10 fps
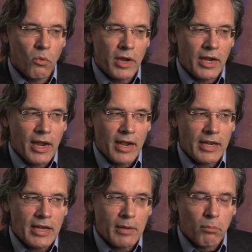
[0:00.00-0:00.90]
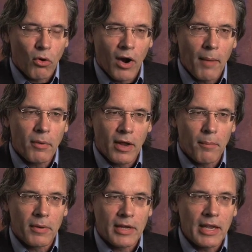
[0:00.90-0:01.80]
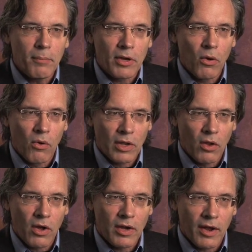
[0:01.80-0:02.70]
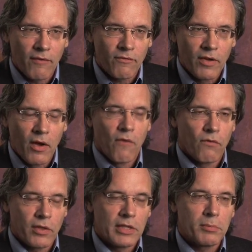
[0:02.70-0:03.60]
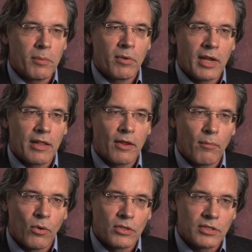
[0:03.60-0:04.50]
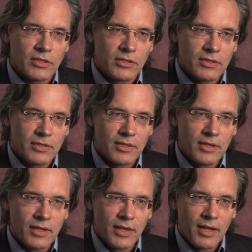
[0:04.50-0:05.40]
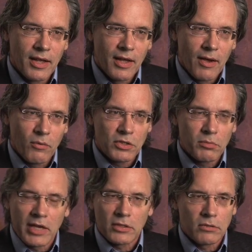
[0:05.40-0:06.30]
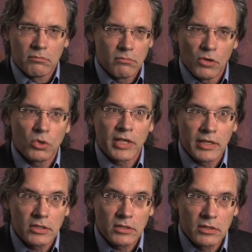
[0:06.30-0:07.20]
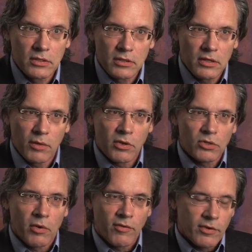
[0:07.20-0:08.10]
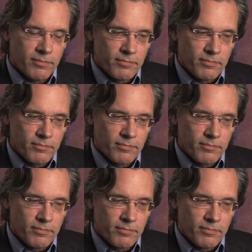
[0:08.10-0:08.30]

we prop it up and keep it going long enough for these people to get their bonuses? Which makes no sense, none whatsoever.